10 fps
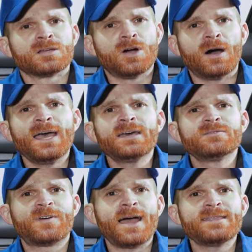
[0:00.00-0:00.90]
Go ahead
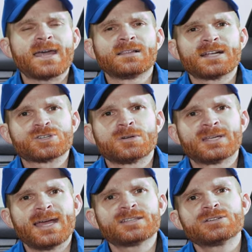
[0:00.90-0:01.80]
and find that electrical
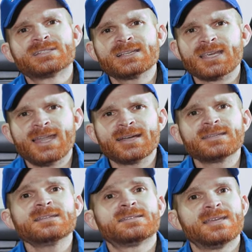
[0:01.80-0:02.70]
connector, disconnect
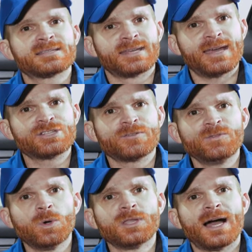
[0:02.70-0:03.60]
it, disconnect your
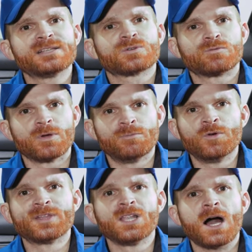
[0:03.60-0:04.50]
fuel lines,
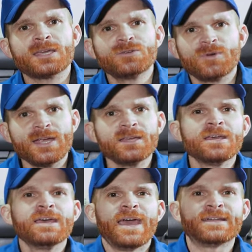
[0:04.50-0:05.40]
remove the locking ring,
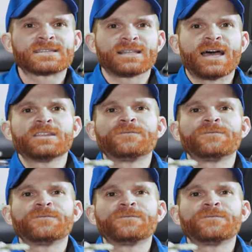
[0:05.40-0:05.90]
and slide the